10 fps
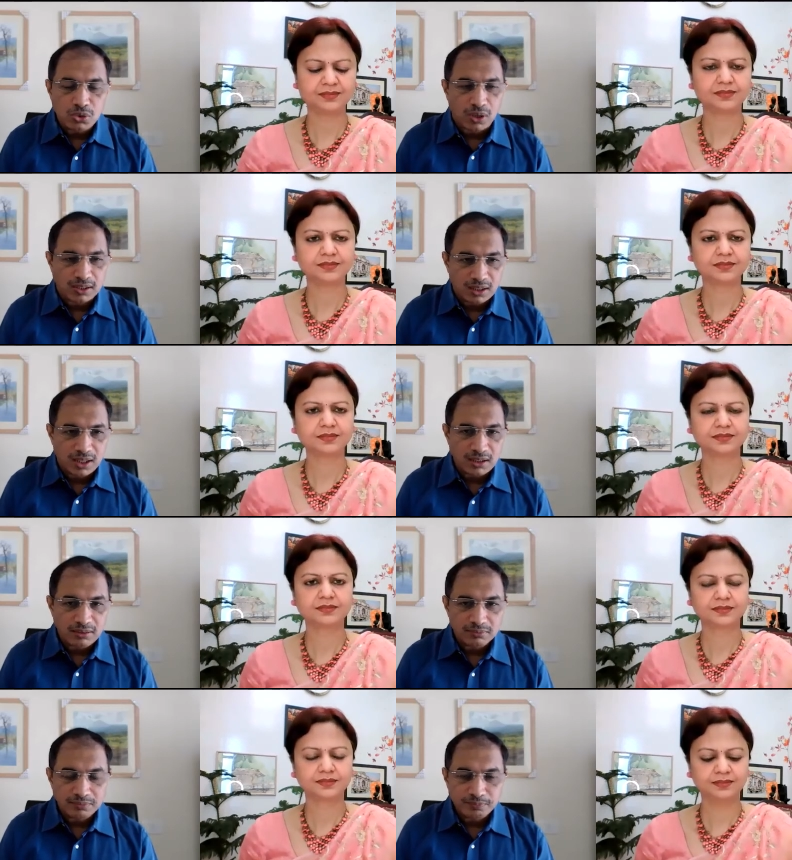Speaker 1: to other lung
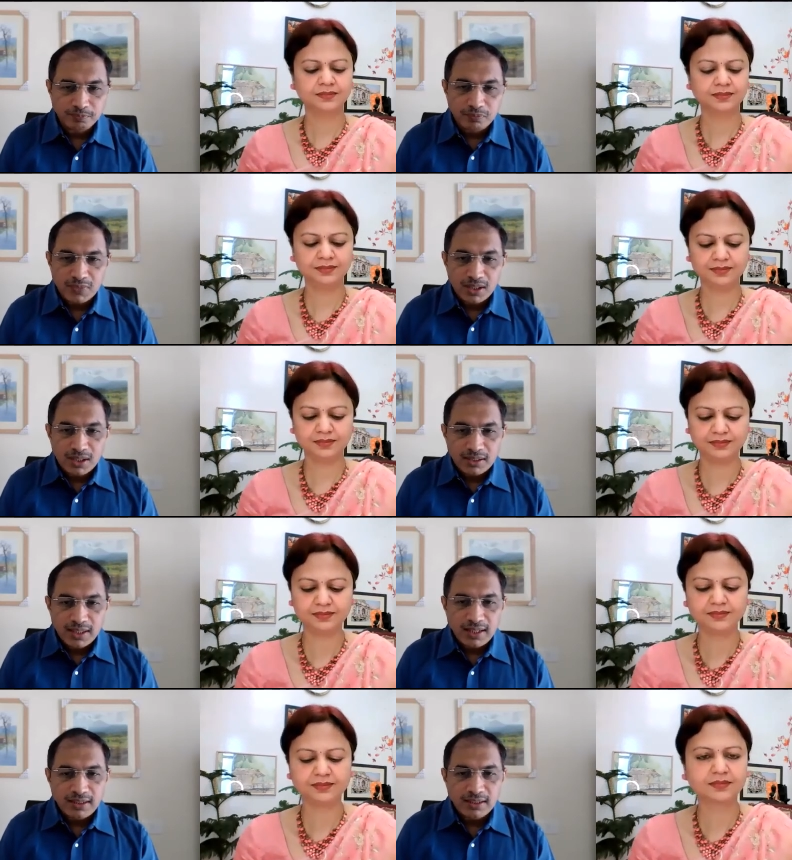mm-hmm.
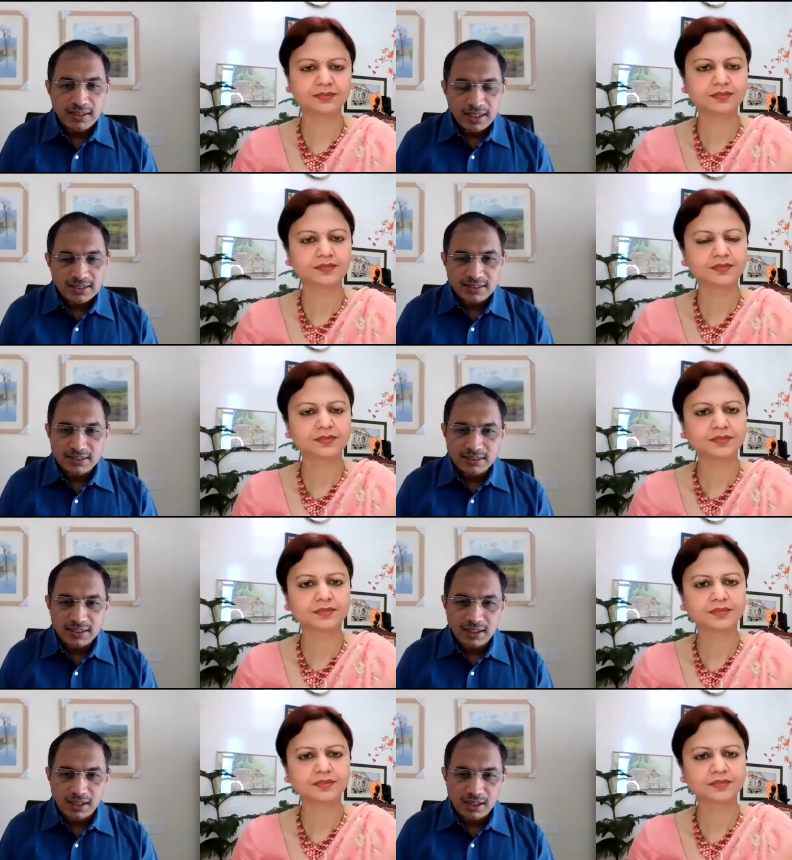then the next uh,
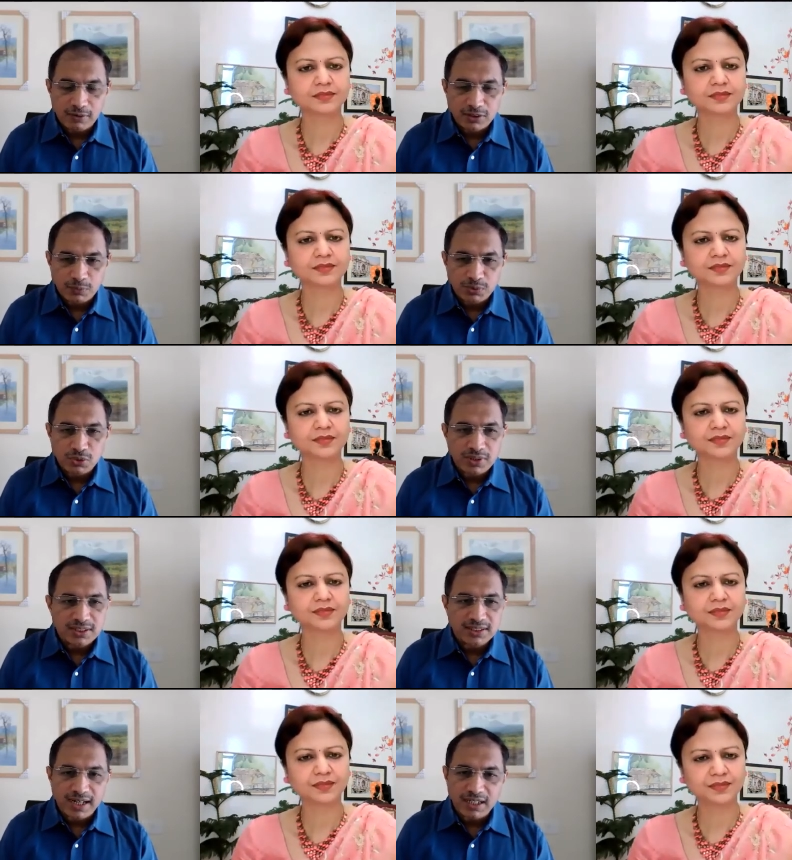uh, subsequent
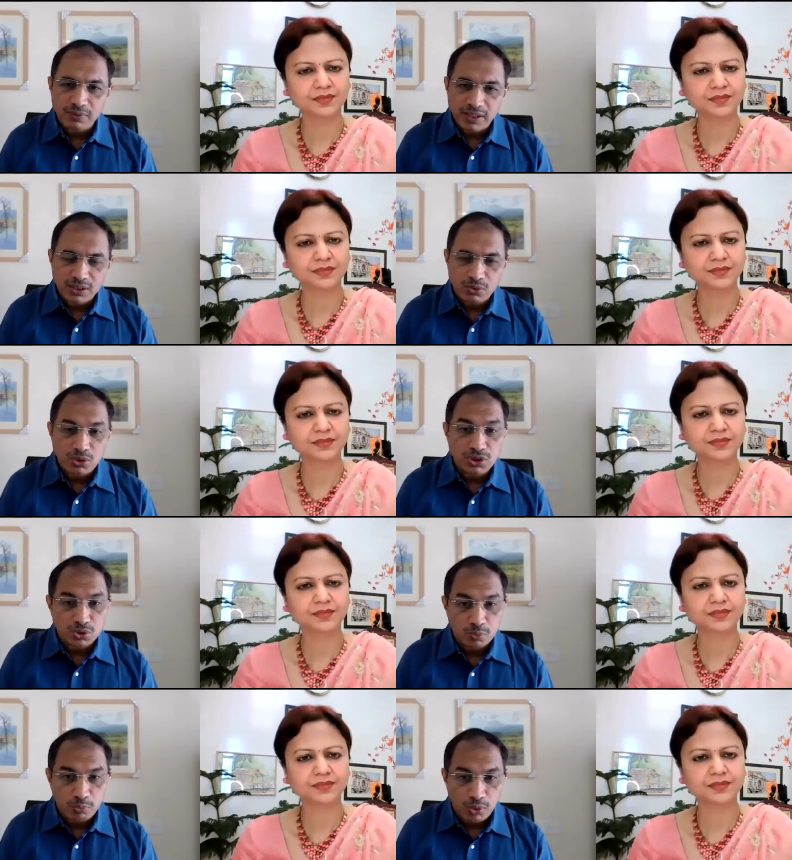site where it goes
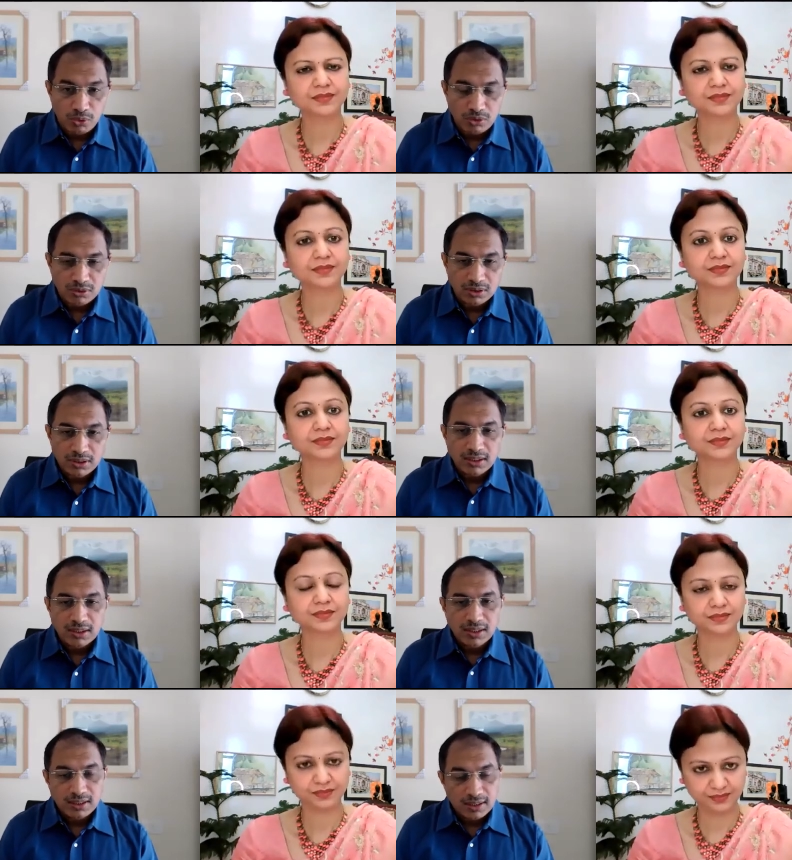to bone
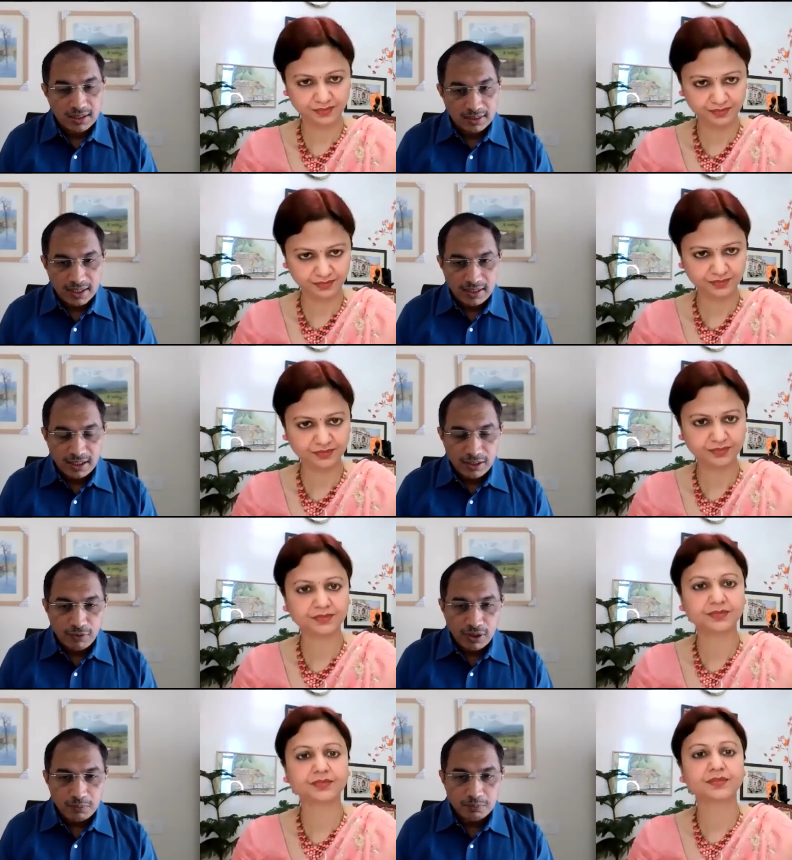uh, then
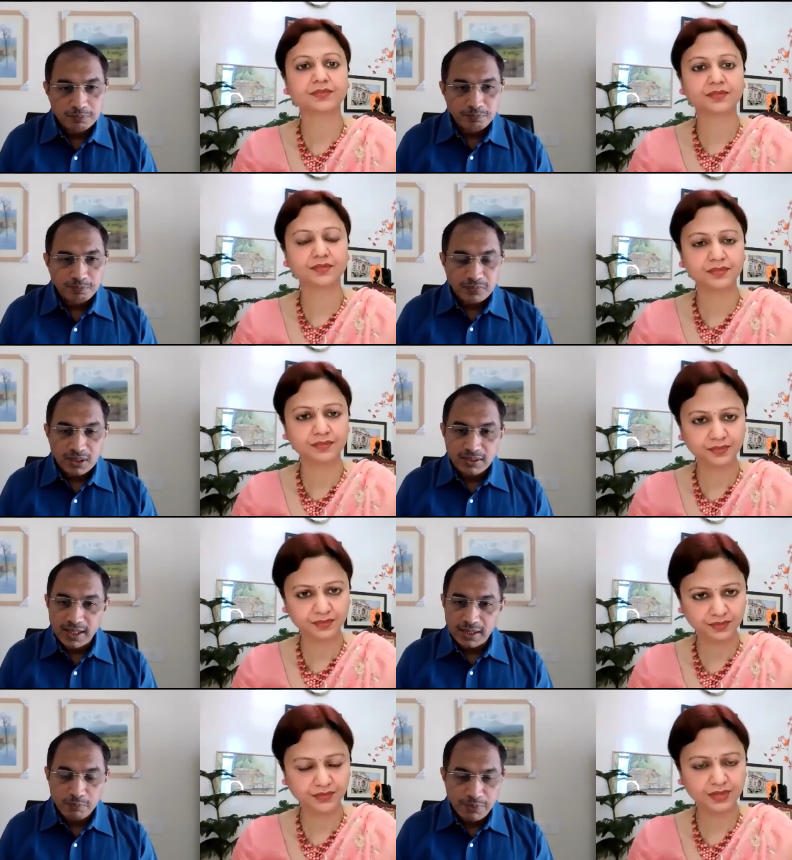liver
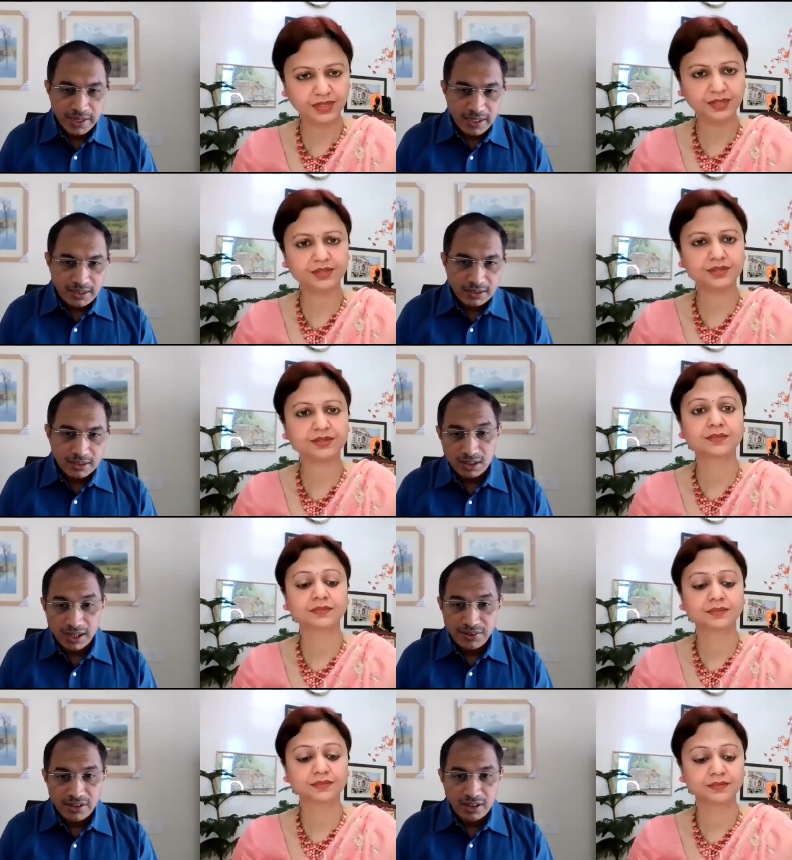then brain
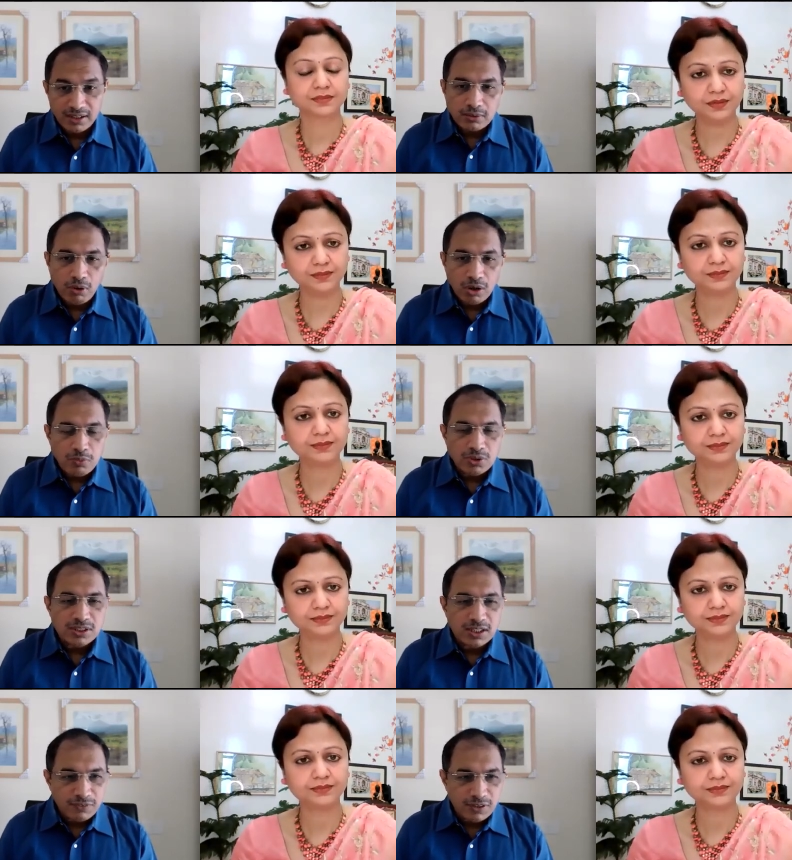adrenal almost
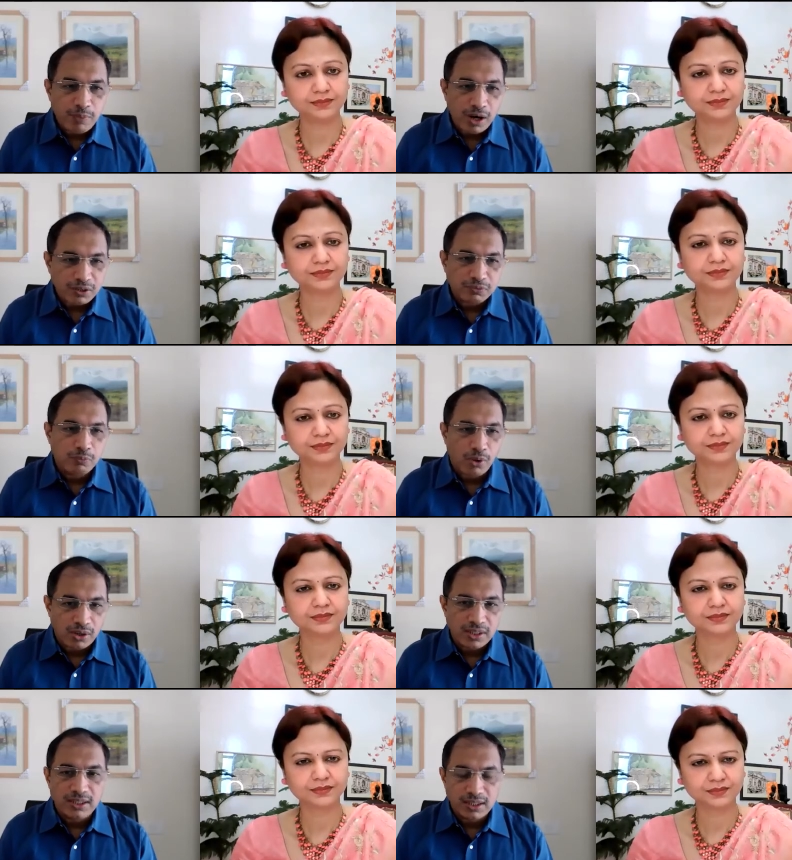every part of the
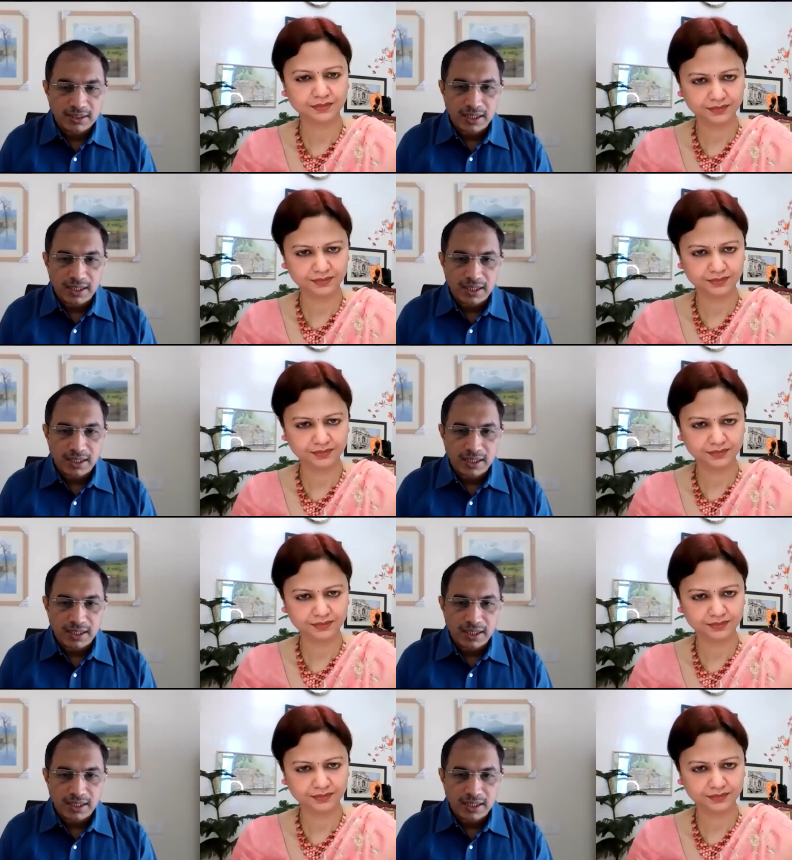body it